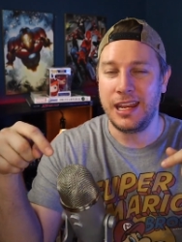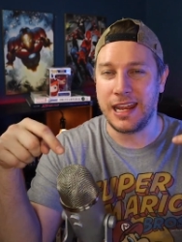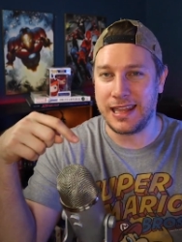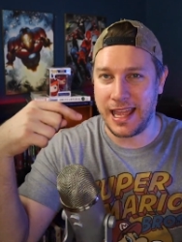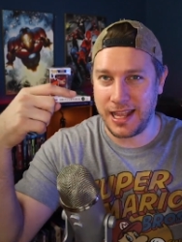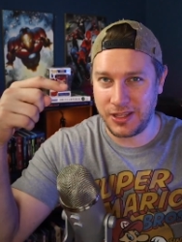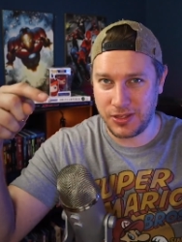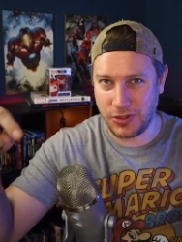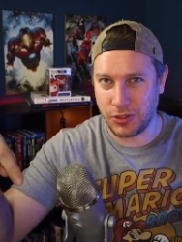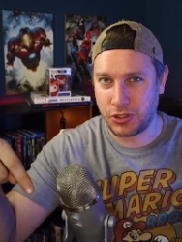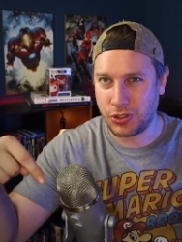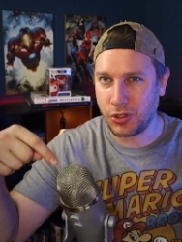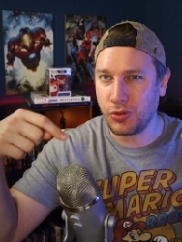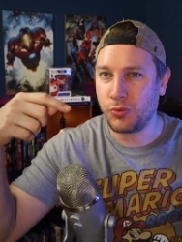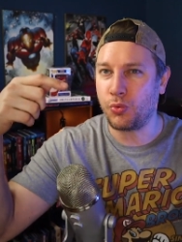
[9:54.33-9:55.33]
And that's there's
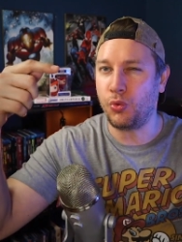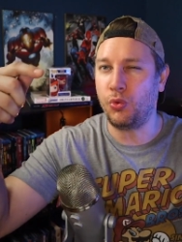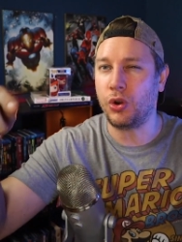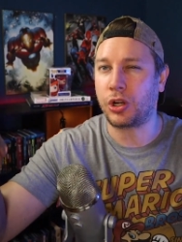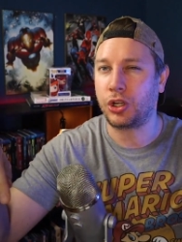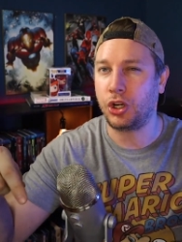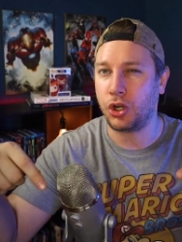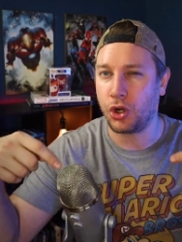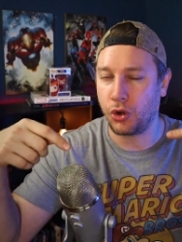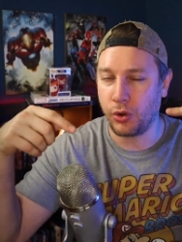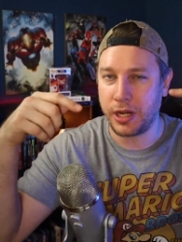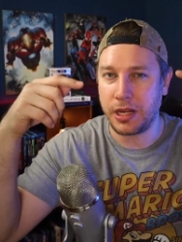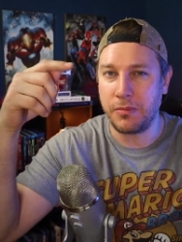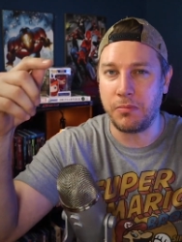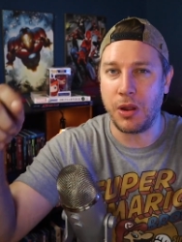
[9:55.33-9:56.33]
certain
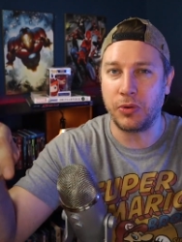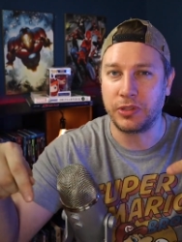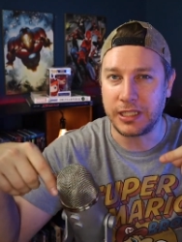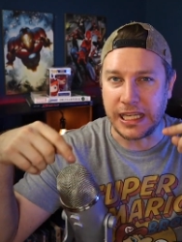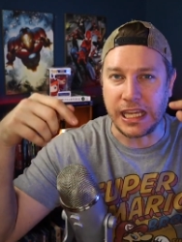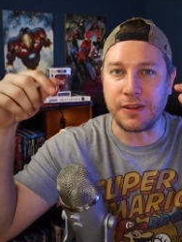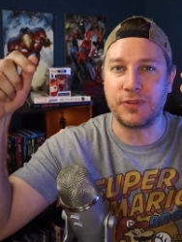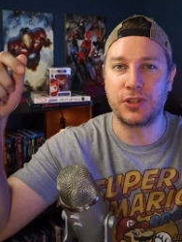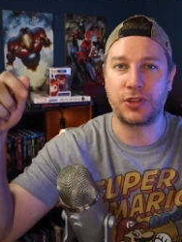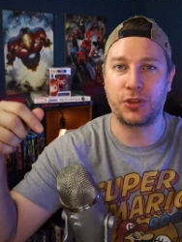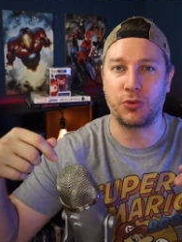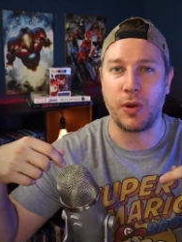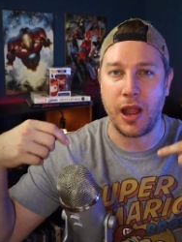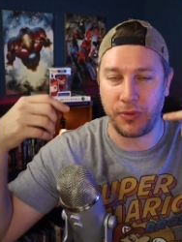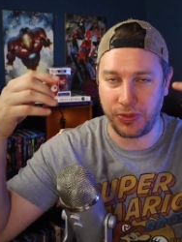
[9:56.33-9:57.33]
recurring motifs
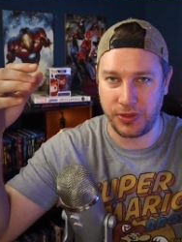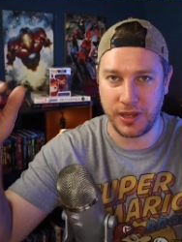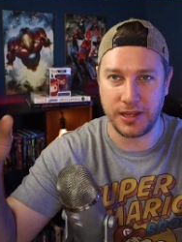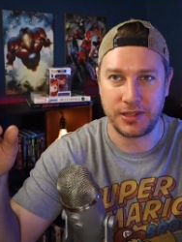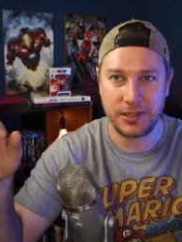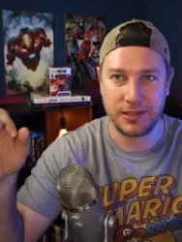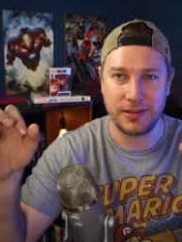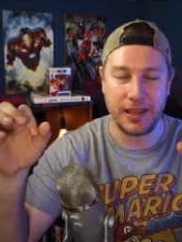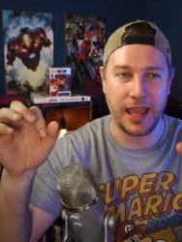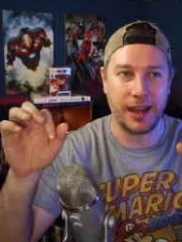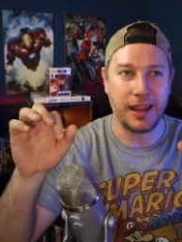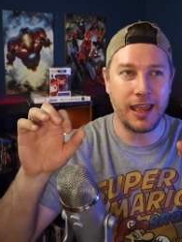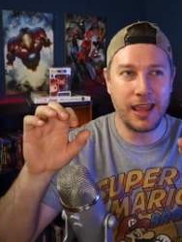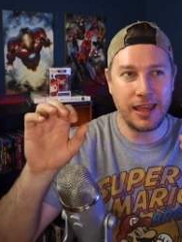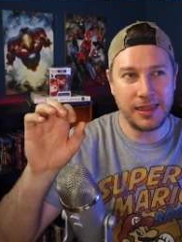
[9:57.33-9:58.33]
throughout this
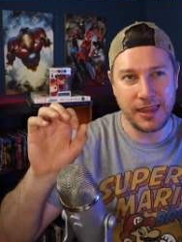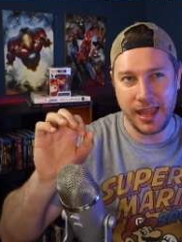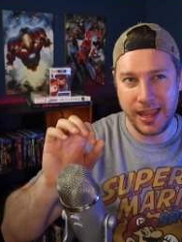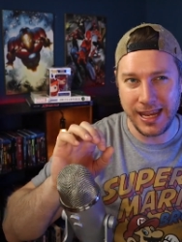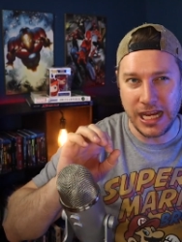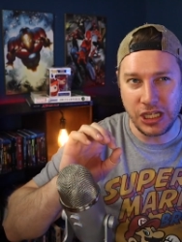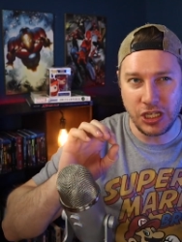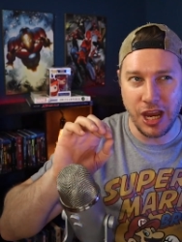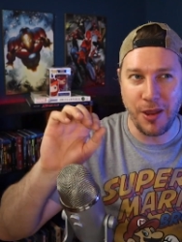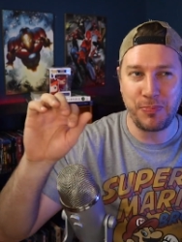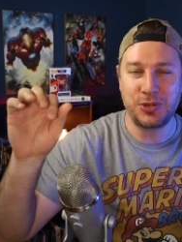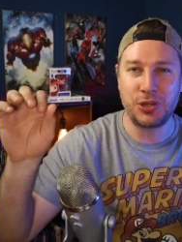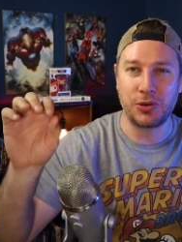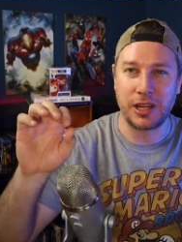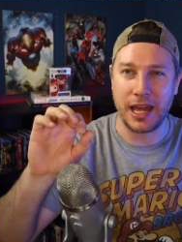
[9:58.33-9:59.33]
that each
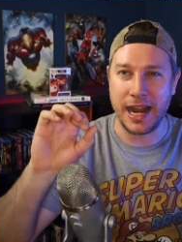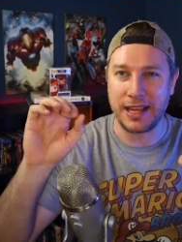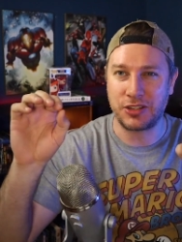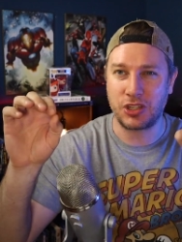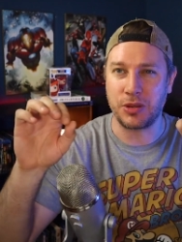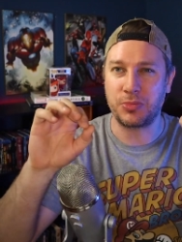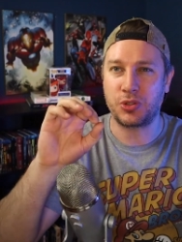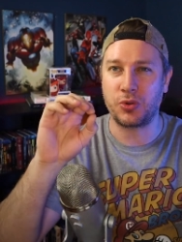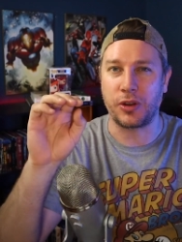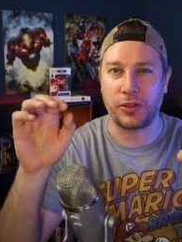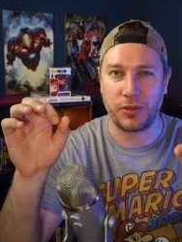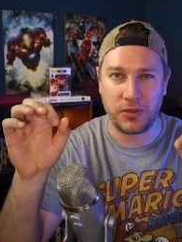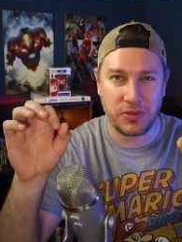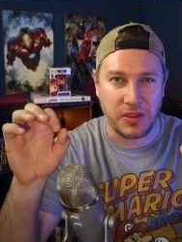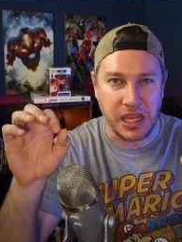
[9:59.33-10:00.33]
episode kind of has some sort
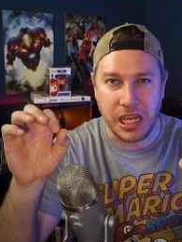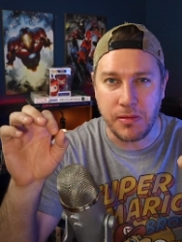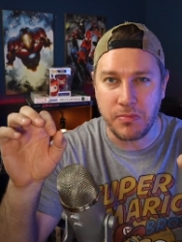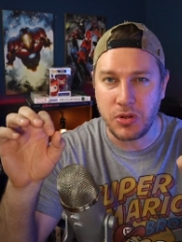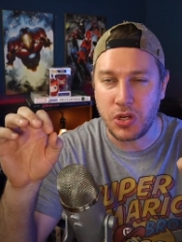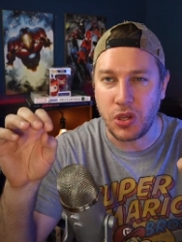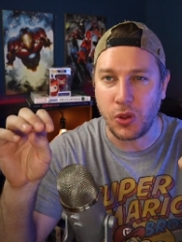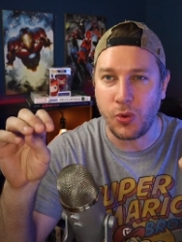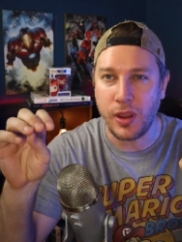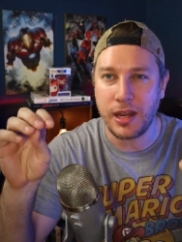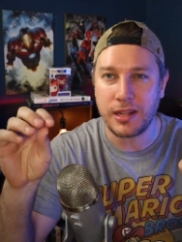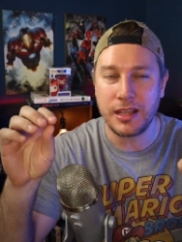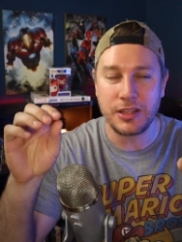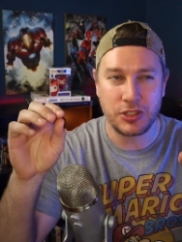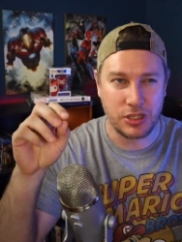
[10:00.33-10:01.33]
of theme to
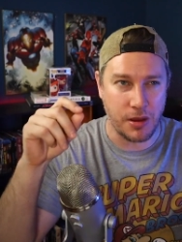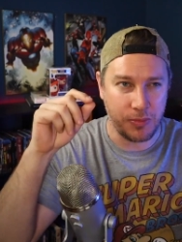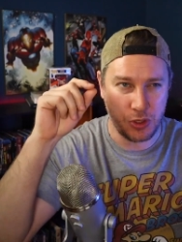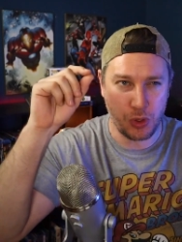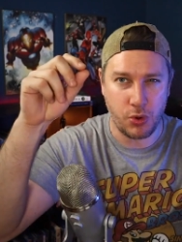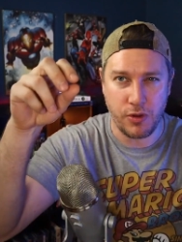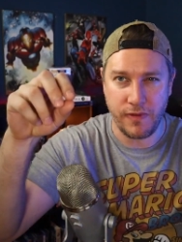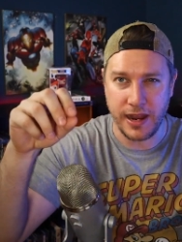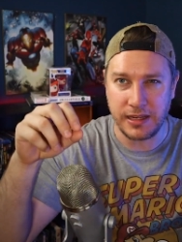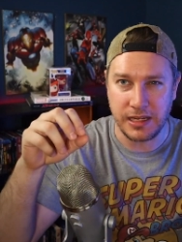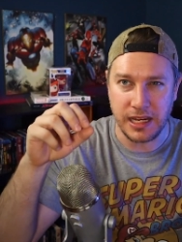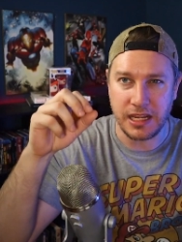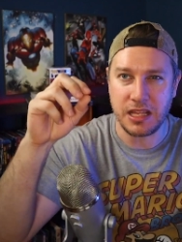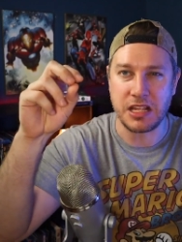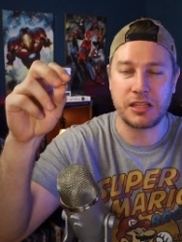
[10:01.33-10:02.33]
it, some sort of
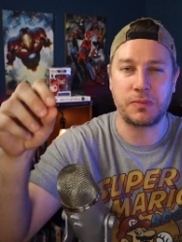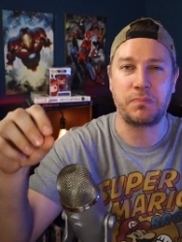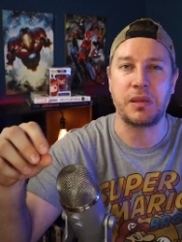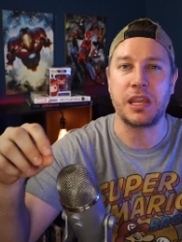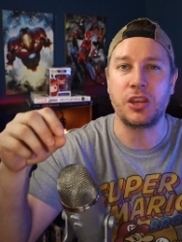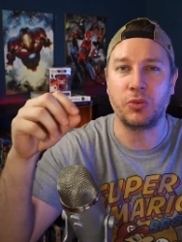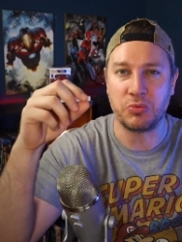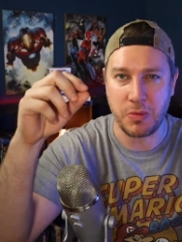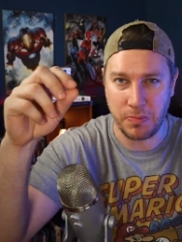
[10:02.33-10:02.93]
idea that's being